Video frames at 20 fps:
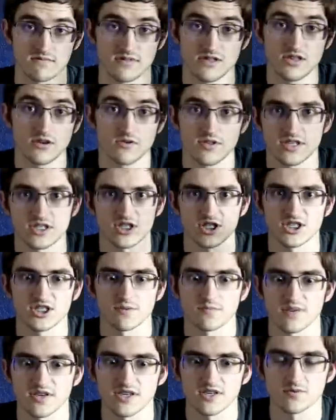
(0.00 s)
you know that's just
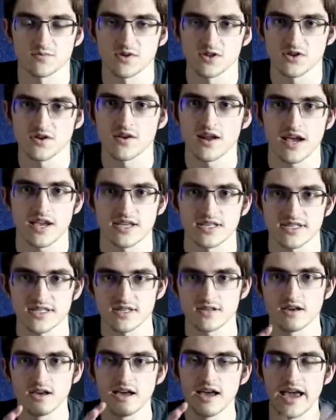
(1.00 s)
something he's really good at because
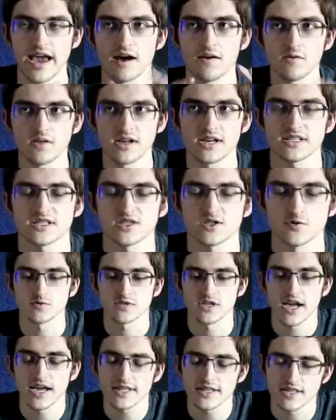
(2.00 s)
he outlines
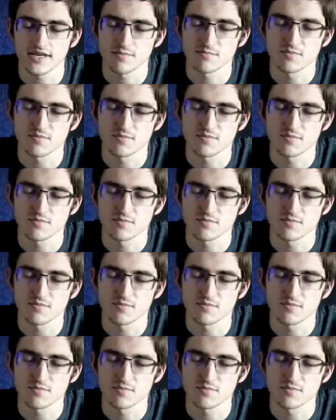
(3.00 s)
tightly.